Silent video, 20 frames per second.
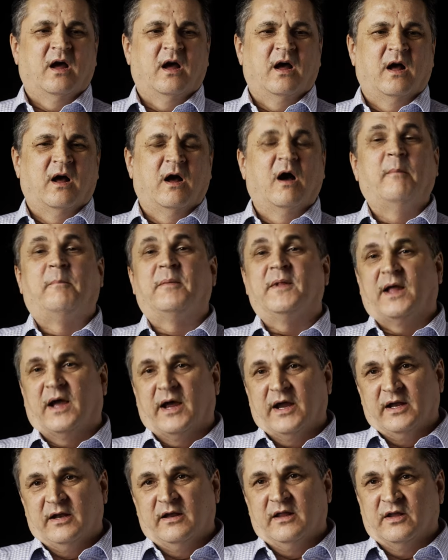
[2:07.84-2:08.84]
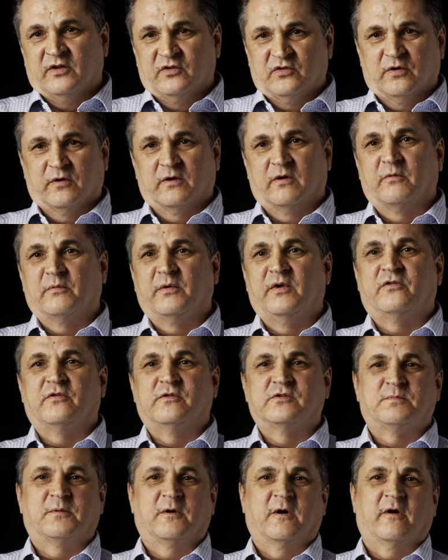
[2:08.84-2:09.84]
uh, applied internal
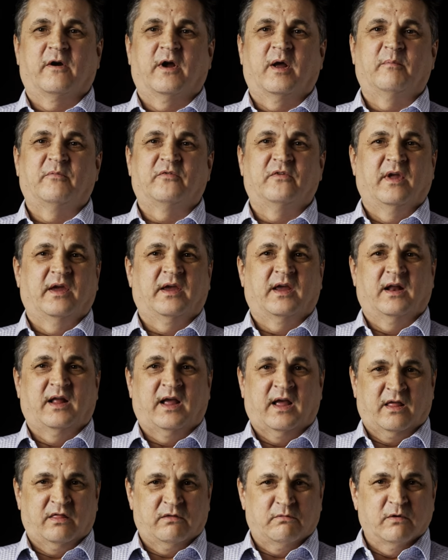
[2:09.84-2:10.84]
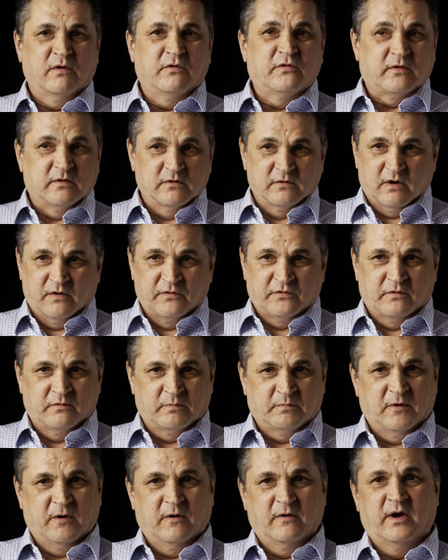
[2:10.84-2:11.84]
research programs like an atherosclerosis
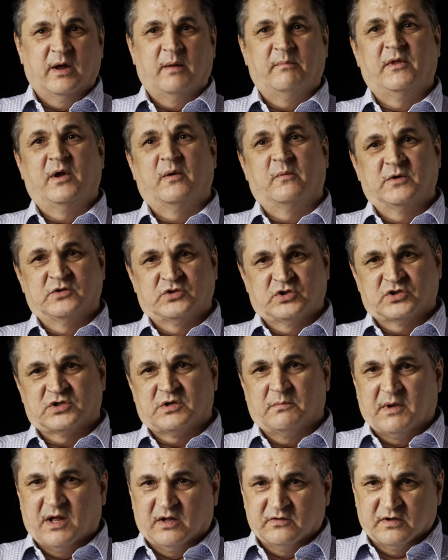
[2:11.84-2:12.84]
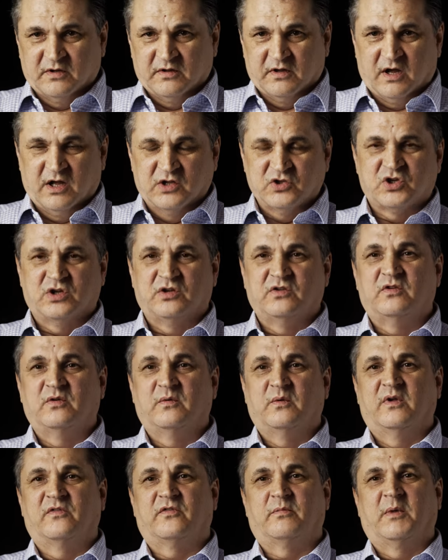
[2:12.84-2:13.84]
program that we're just about to launch
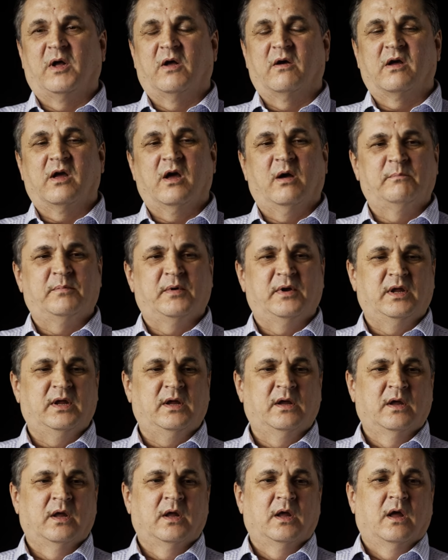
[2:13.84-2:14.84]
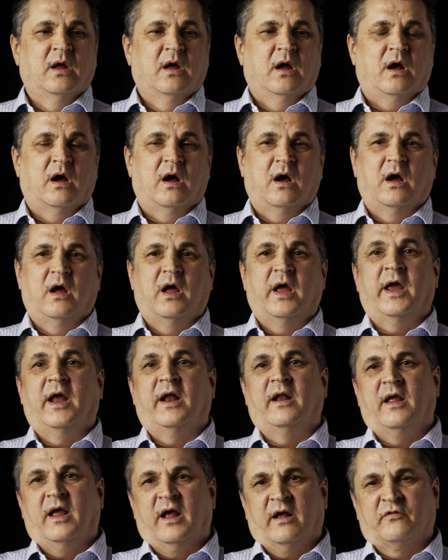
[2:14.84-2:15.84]
into a small company, uh,
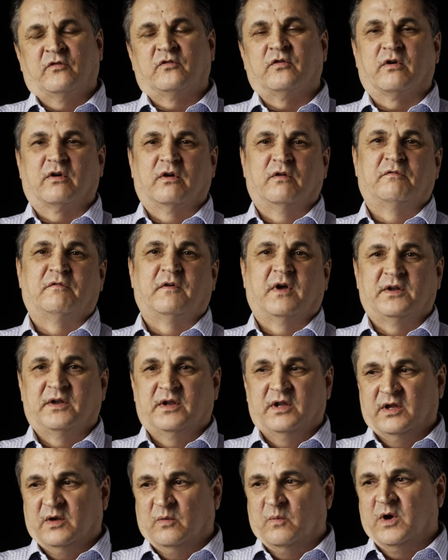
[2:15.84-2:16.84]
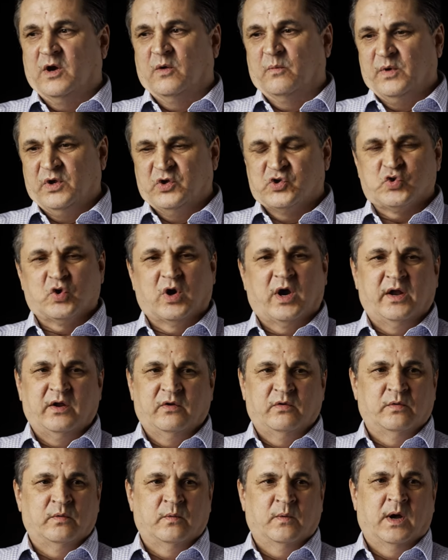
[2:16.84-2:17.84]
and external funding where we try
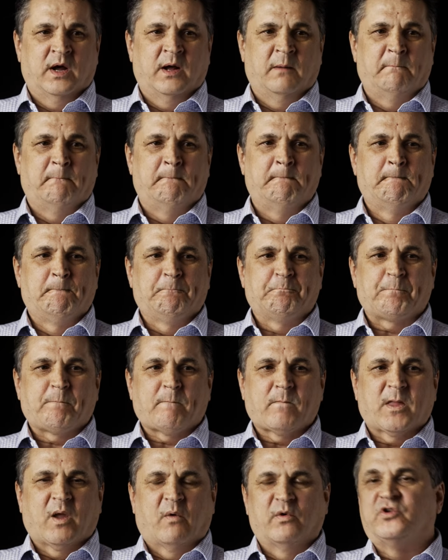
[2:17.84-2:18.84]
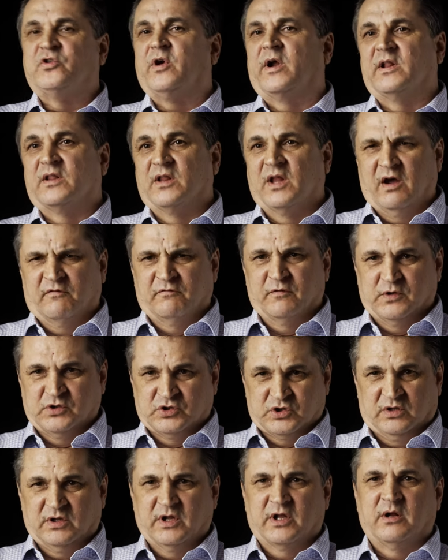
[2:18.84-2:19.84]
to um, we try to leverage
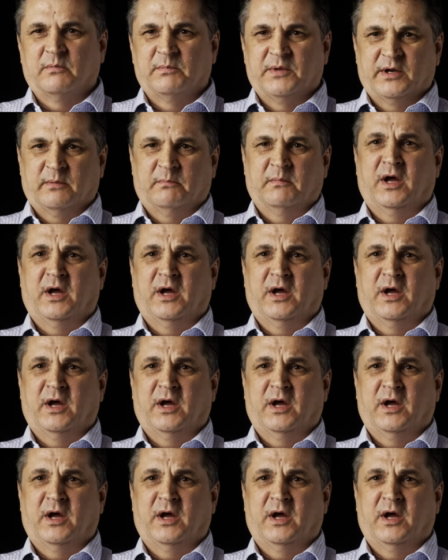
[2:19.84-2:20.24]
a little bit of